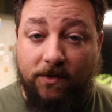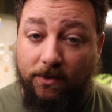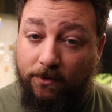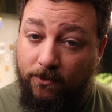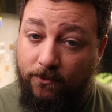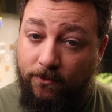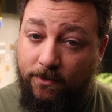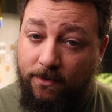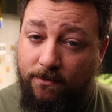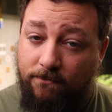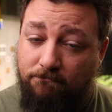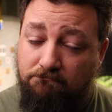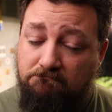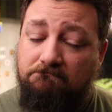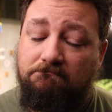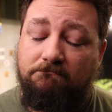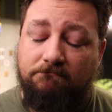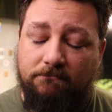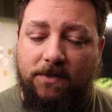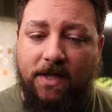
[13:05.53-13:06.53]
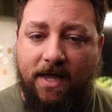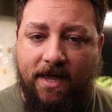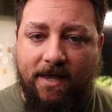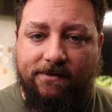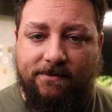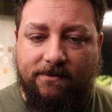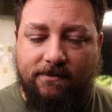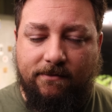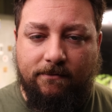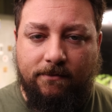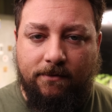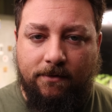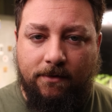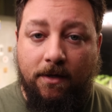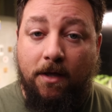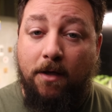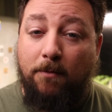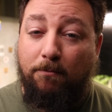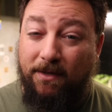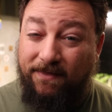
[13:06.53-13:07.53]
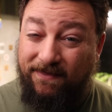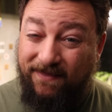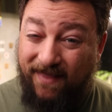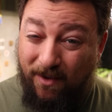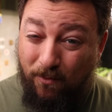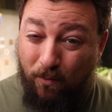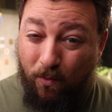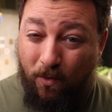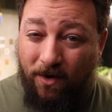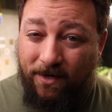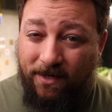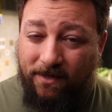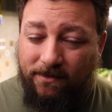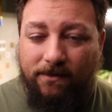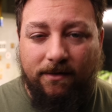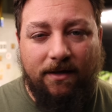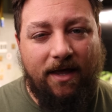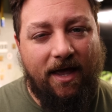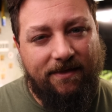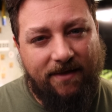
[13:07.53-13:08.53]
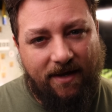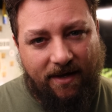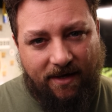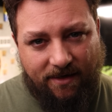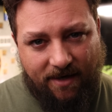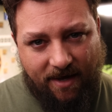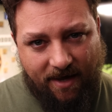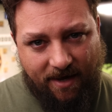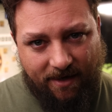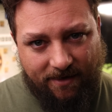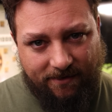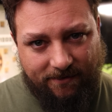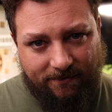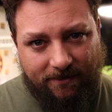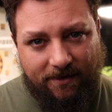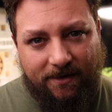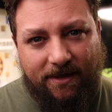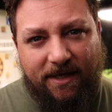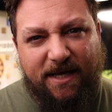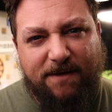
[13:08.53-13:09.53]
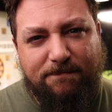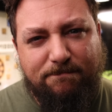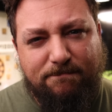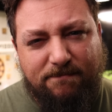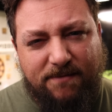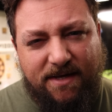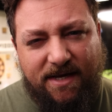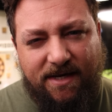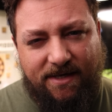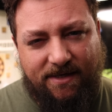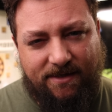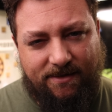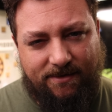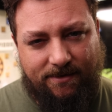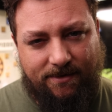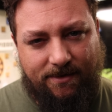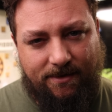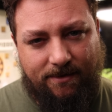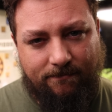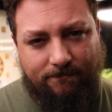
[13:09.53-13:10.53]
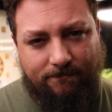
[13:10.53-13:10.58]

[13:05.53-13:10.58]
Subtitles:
Diluted? Yes. But they want it and they can handle it immediately.